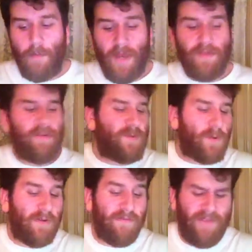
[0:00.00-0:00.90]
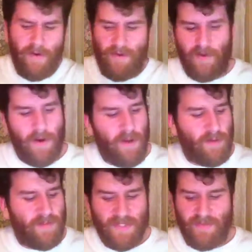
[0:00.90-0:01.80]
And there is one very, very
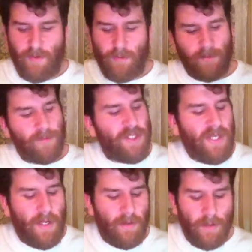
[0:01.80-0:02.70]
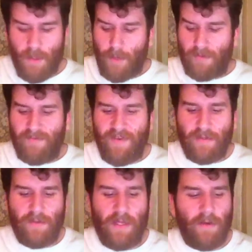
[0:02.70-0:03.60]
specific one, which again, along with the
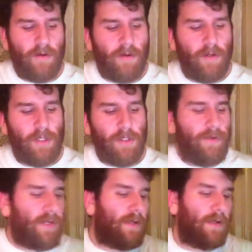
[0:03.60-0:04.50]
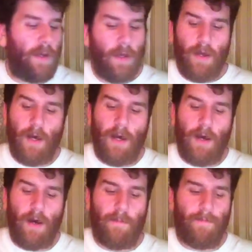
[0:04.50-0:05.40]
fact that they included
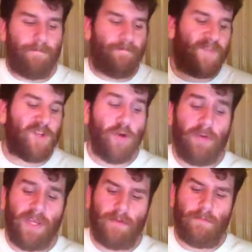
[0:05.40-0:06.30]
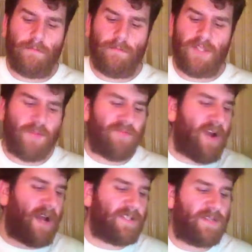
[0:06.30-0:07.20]
Trollkin,
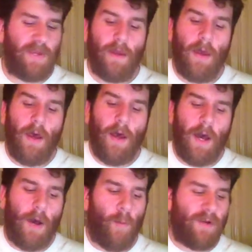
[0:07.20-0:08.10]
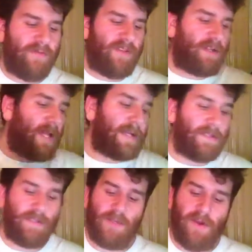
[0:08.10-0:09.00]
surprises me. One of the
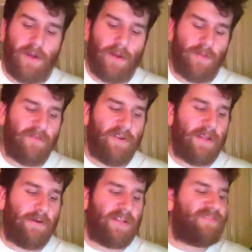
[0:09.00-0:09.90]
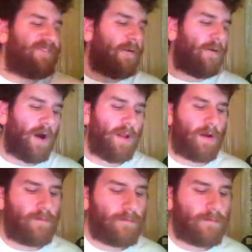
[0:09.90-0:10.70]
classes, you probably heard me read it out, is Fellcaller.